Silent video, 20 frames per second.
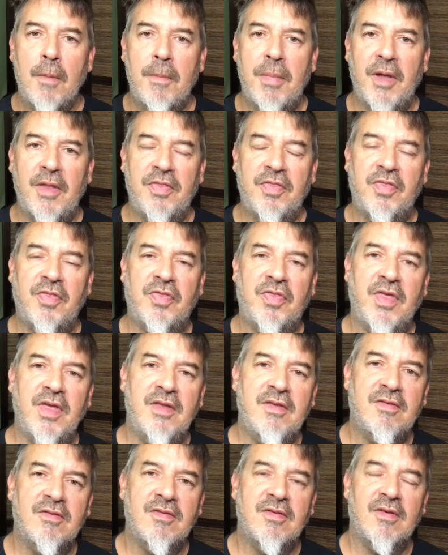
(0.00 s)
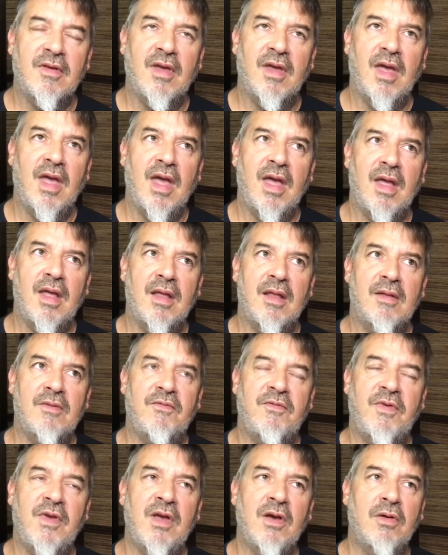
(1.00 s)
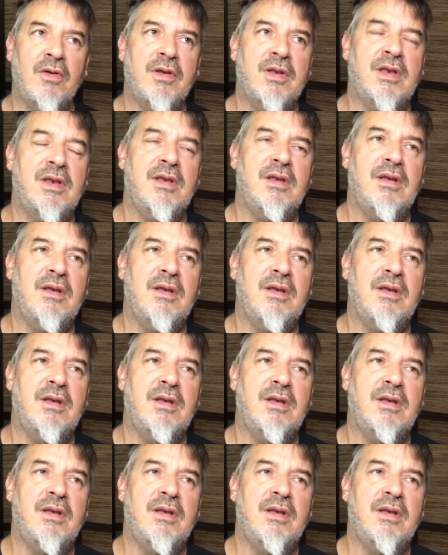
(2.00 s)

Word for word: But this Phil